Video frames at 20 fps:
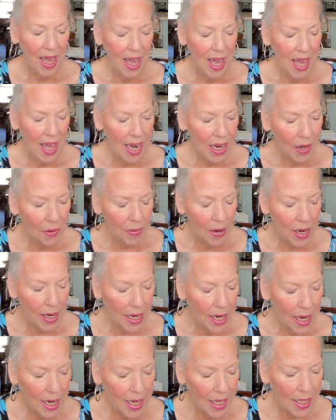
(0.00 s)
At any rate,
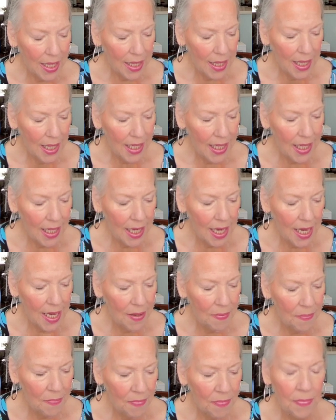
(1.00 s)
I think
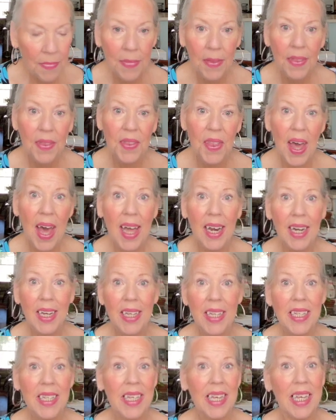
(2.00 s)
that
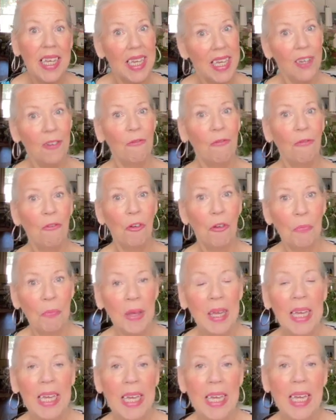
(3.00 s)
is it for
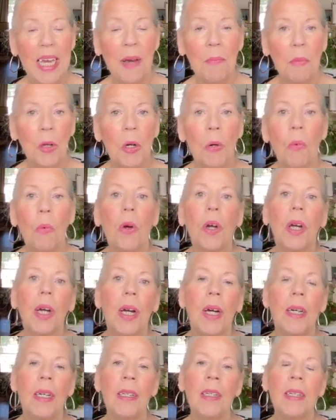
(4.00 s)
me. I'm going to work
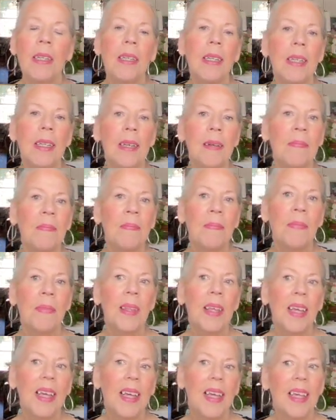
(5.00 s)
on some
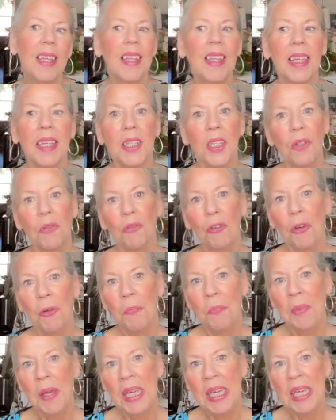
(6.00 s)
things for
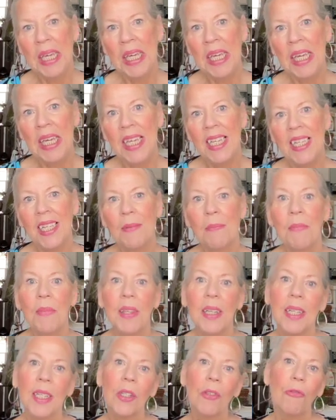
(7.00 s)
me, some
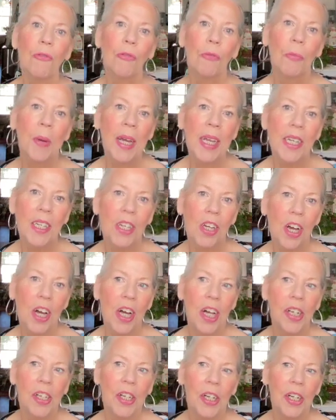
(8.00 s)
things for my
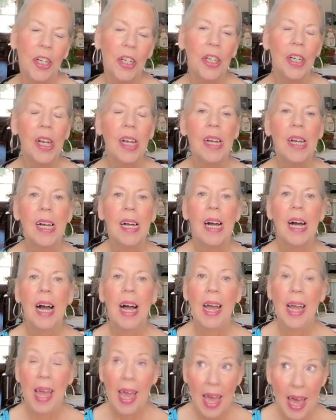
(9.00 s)
daughter.
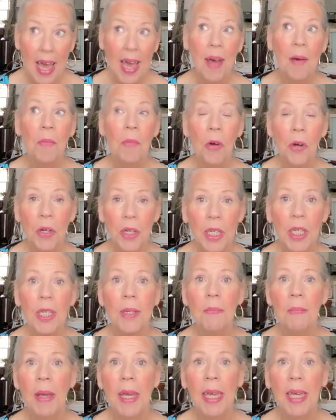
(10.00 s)
I am going to
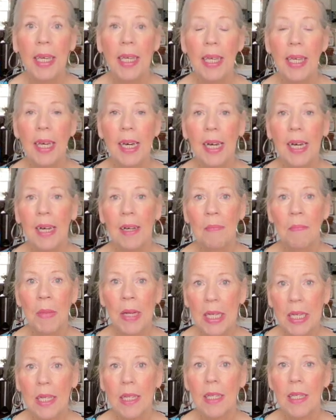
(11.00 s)
make a
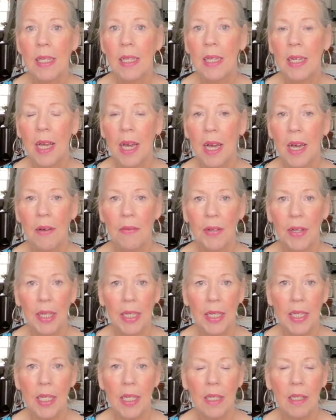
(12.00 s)
muslin of
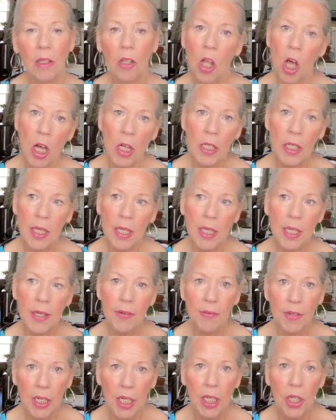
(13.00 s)
a long sleeve
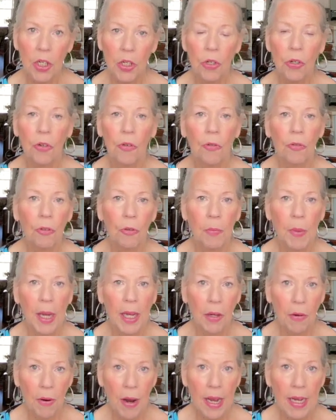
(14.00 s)
t-shirt for my
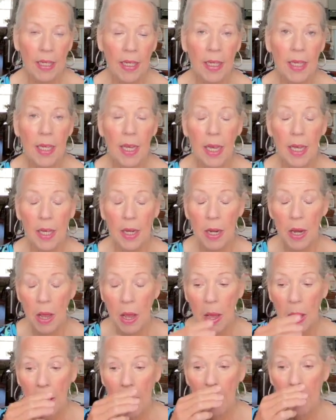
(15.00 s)
grandson
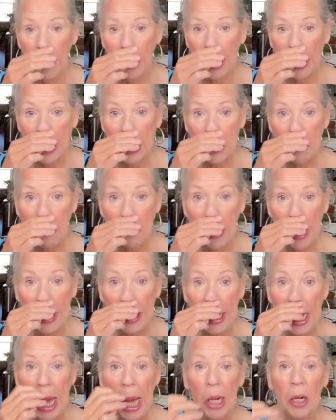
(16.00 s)
because my
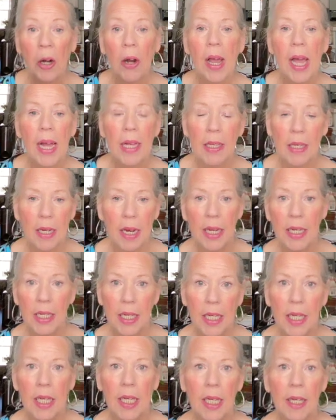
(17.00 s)
daughter has an
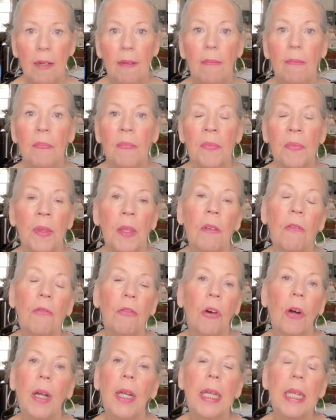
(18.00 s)
idea
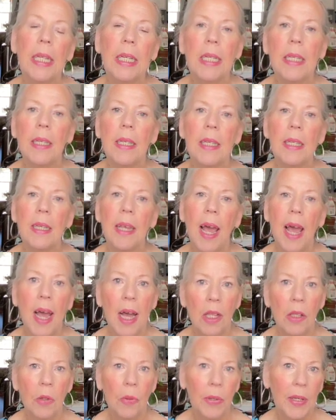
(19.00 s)
for his
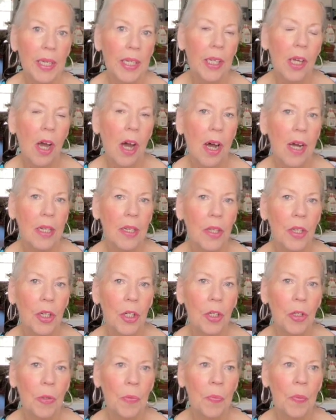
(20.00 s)
Halloween
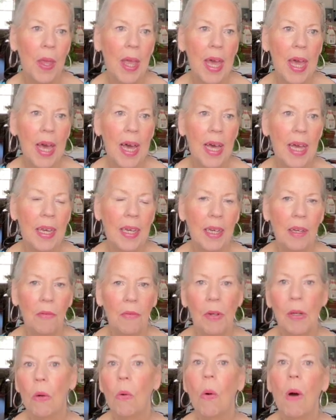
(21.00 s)
costume and it
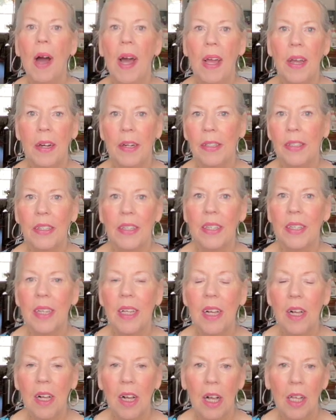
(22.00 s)
requires
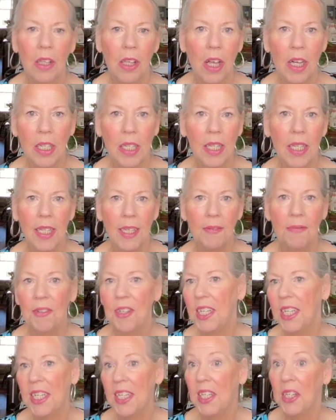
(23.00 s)
a long sleeve
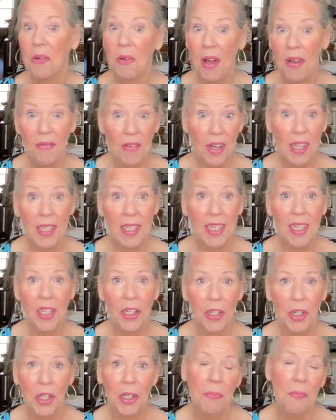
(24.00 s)
tee, so I
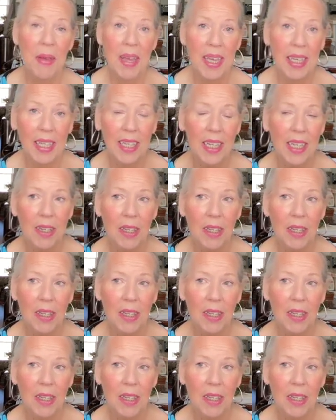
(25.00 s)
volunteered to make it.